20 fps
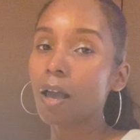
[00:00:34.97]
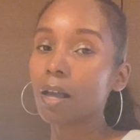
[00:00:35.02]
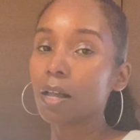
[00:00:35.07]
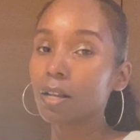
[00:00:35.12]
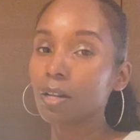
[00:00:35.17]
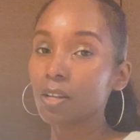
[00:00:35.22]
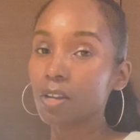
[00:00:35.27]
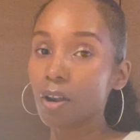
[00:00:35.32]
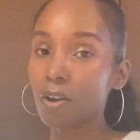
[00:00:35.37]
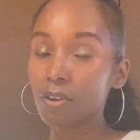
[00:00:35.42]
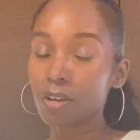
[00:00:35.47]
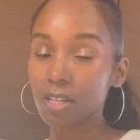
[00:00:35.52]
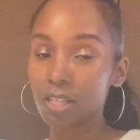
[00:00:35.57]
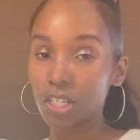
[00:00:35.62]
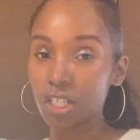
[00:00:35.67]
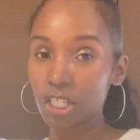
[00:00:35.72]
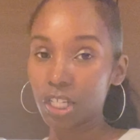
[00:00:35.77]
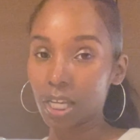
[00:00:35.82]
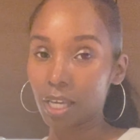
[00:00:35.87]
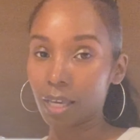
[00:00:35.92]

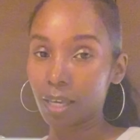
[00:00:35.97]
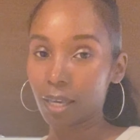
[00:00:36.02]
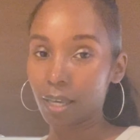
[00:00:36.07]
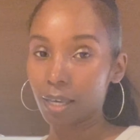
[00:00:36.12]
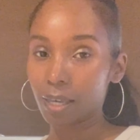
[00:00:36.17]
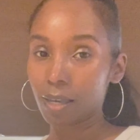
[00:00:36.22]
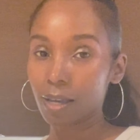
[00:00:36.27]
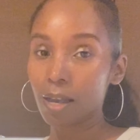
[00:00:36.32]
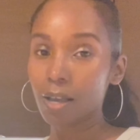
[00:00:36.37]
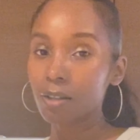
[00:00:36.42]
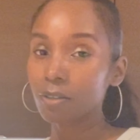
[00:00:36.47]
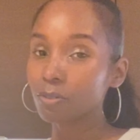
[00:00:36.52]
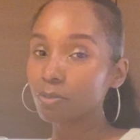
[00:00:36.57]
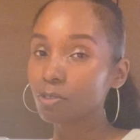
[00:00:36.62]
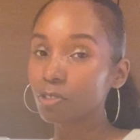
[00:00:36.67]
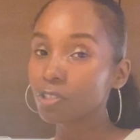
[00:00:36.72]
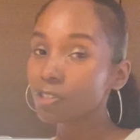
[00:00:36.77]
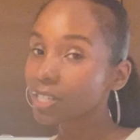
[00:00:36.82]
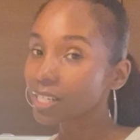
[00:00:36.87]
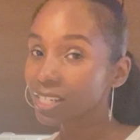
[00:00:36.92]
nourishing
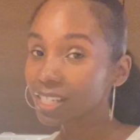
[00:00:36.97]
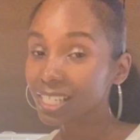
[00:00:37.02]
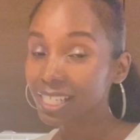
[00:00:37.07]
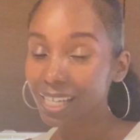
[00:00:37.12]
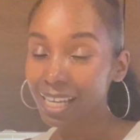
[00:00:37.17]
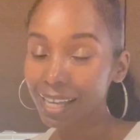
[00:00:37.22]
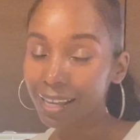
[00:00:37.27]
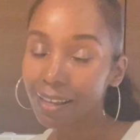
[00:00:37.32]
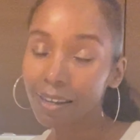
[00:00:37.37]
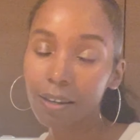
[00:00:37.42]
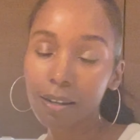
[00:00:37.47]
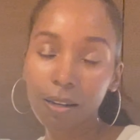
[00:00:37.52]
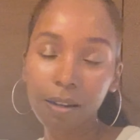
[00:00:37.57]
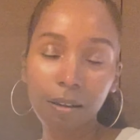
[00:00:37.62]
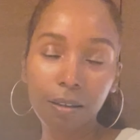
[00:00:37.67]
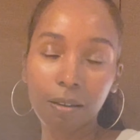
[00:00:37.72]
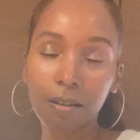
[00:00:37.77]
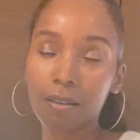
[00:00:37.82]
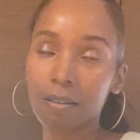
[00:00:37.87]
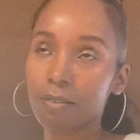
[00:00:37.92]
nutrition,
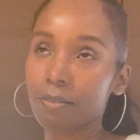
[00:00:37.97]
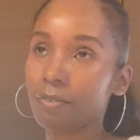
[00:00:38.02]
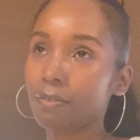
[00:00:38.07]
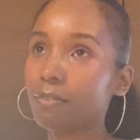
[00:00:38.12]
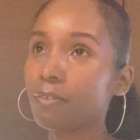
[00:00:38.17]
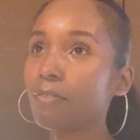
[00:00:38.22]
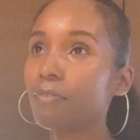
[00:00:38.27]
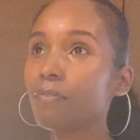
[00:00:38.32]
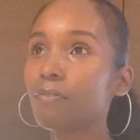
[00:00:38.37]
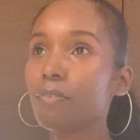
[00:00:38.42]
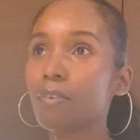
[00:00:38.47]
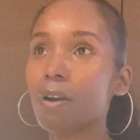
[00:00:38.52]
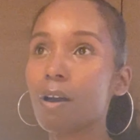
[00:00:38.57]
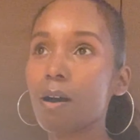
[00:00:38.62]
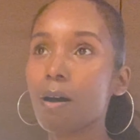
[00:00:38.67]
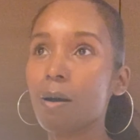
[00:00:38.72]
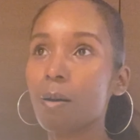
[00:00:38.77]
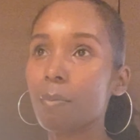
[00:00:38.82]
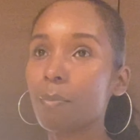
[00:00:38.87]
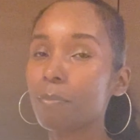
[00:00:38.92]

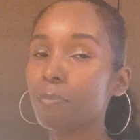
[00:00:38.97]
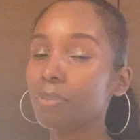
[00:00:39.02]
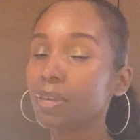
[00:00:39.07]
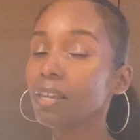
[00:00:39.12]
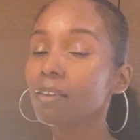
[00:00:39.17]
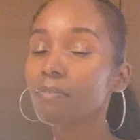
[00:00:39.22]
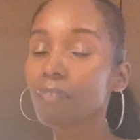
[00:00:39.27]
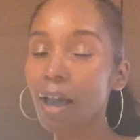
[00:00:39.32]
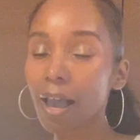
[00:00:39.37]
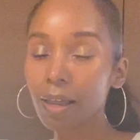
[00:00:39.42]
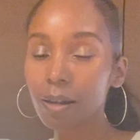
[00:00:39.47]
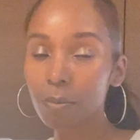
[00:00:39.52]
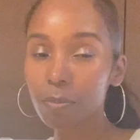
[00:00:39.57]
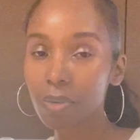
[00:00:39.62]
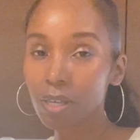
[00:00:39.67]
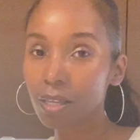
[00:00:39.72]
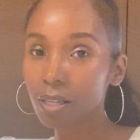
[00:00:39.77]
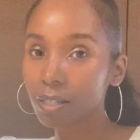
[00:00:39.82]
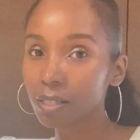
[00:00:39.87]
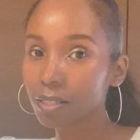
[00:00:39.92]
from B
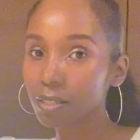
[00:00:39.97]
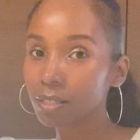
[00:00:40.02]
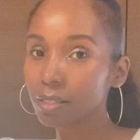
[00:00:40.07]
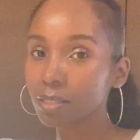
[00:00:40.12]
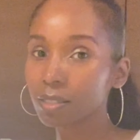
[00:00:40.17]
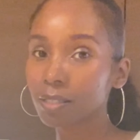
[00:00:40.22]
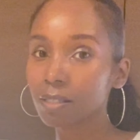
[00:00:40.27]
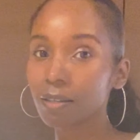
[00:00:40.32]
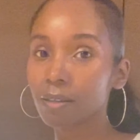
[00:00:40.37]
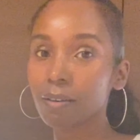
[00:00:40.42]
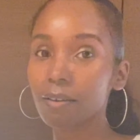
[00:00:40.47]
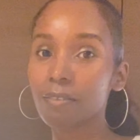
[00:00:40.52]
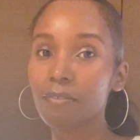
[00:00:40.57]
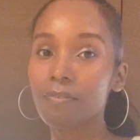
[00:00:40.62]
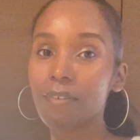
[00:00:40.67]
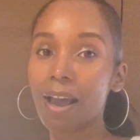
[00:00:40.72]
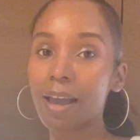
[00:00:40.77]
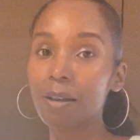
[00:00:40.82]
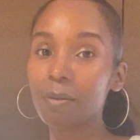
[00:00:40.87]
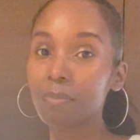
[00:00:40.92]
vitamins to
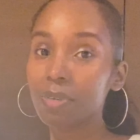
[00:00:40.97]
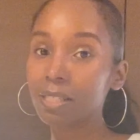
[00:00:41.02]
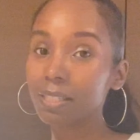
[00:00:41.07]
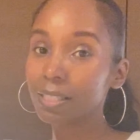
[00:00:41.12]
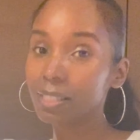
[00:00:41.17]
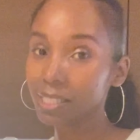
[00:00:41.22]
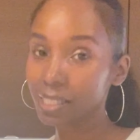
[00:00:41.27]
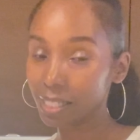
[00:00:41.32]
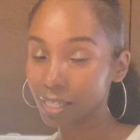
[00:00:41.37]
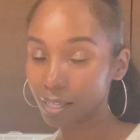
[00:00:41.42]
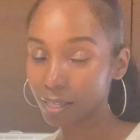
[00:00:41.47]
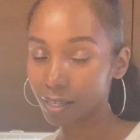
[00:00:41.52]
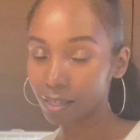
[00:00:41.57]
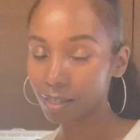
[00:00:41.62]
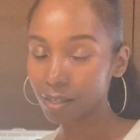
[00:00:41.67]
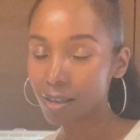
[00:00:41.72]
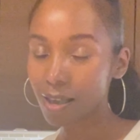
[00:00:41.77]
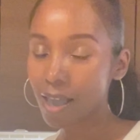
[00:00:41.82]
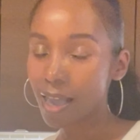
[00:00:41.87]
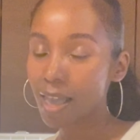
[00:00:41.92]
vitamin C,
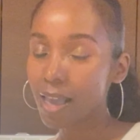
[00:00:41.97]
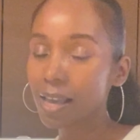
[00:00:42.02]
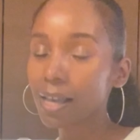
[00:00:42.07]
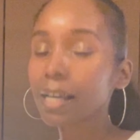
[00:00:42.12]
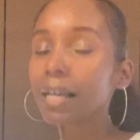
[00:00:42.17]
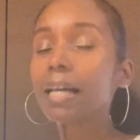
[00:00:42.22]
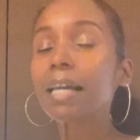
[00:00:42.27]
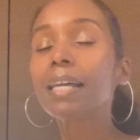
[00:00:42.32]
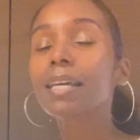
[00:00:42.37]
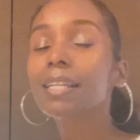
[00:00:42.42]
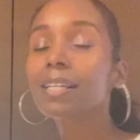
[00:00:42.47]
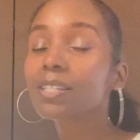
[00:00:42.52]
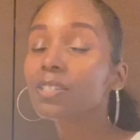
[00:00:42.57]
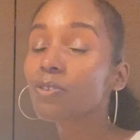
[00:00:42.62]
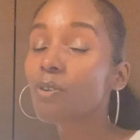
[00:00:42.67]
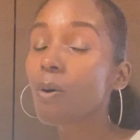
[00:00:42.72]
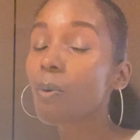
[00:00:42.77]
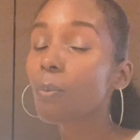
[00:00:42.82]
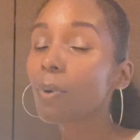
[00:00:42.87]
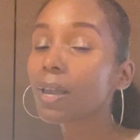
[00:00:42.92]
and as
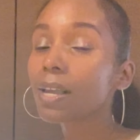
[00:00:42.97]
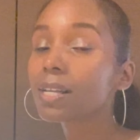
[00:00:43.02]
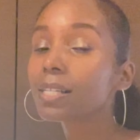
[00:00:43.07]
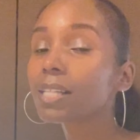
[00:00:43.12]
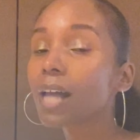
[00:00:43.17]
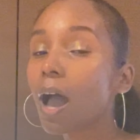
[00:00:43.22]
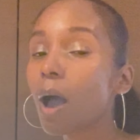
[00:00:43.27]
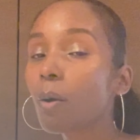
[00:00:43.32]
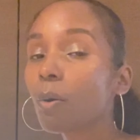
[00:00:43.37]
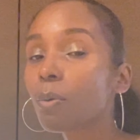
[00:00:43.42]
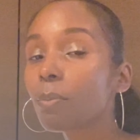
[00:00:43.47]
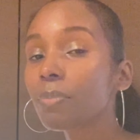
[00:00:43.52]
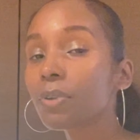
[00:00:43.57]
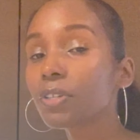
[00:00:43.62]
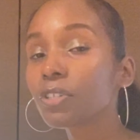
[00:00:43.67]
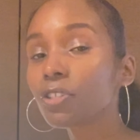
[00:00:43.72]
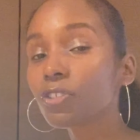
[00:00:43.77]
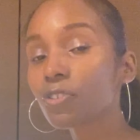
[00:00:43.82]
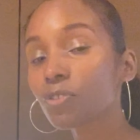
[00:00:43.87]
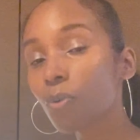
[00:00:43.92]
always I will be
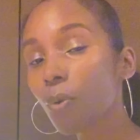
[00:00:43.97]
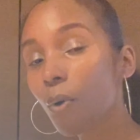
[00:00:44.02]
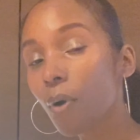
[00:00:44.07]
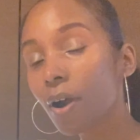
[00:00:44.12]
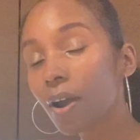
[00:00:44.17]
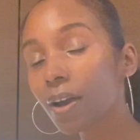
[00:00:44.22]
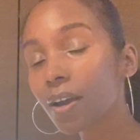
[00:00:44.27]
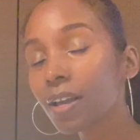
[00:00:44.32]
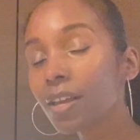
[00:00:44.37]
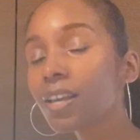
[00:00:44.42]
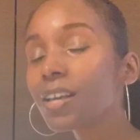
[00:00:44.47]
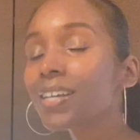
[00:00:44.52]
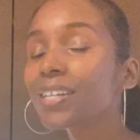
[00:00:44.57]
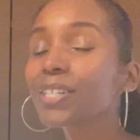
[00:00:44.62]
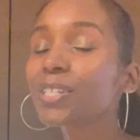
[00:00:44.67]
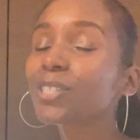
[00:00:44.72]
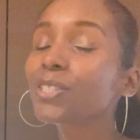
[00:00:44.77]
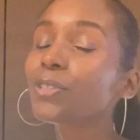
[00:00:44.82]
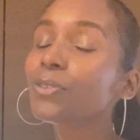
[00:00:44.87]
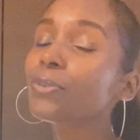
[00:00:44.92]
sure
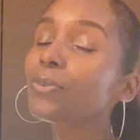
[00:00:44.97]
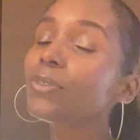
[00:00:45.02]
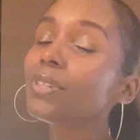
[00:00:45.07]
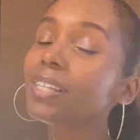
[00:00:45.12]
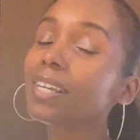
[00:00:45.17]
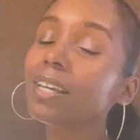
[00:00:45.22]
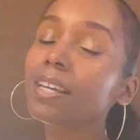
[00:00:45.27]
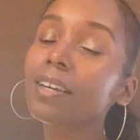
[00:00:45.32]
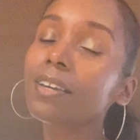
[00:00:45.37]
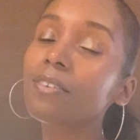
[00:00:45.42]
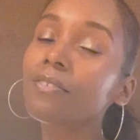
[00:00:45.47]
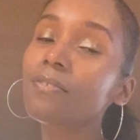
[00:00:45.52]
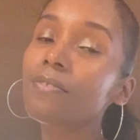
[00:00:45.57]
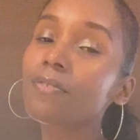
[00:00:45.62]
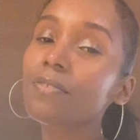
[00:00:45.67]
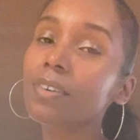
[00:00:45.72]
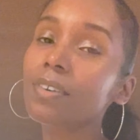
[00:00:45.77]
to leave